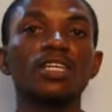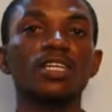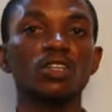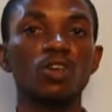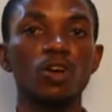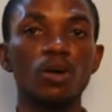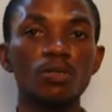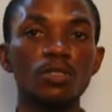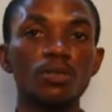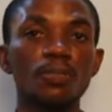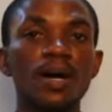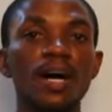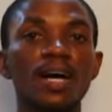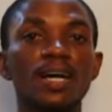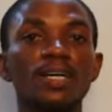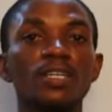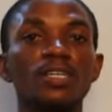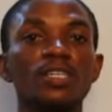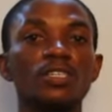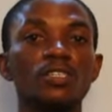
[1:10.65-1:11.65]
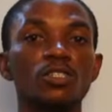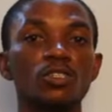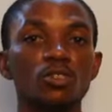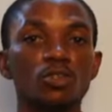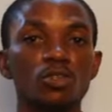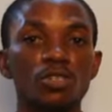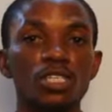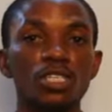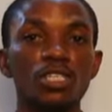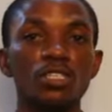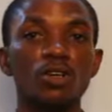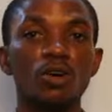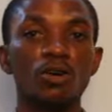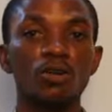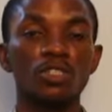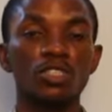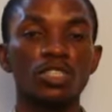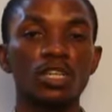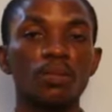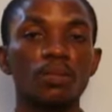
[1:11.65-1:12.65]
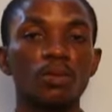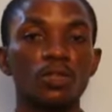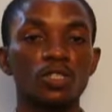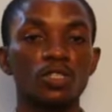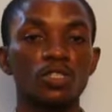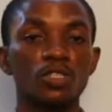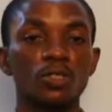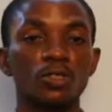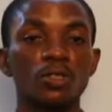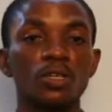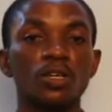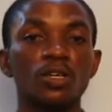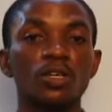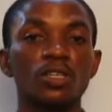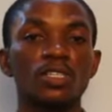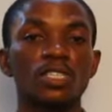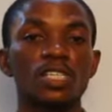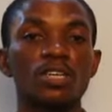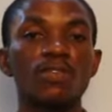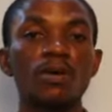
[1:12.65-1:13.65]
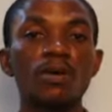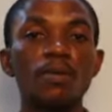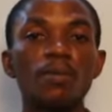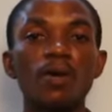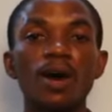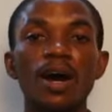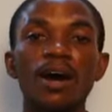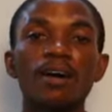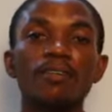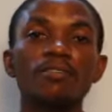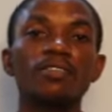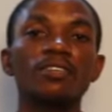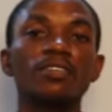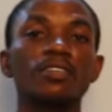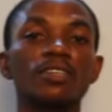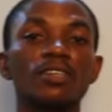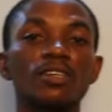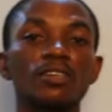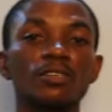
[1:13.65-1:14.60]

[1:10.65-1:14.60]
it comes back to its original position. Several people have